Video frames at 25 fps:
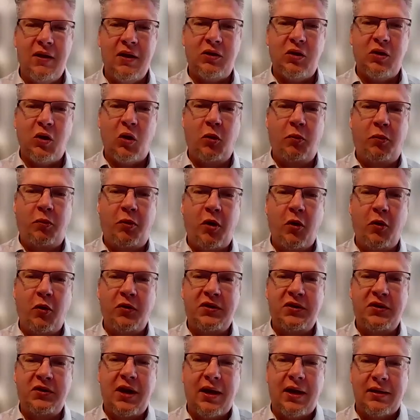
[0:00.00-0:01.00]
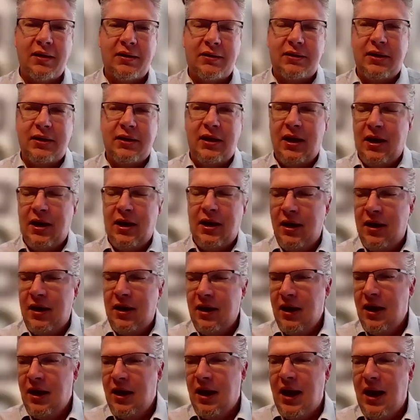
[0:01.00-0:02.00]
whole process,
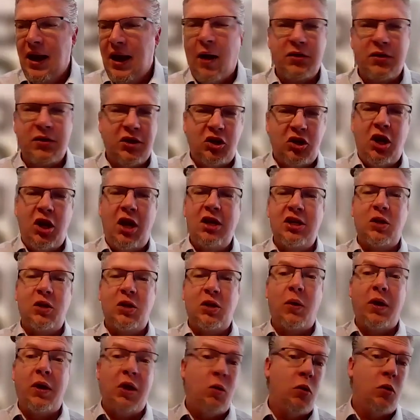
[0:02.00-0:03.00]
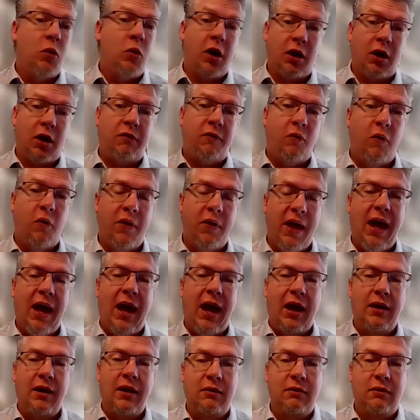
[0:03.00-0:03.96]
and how has it changed the way you work for that?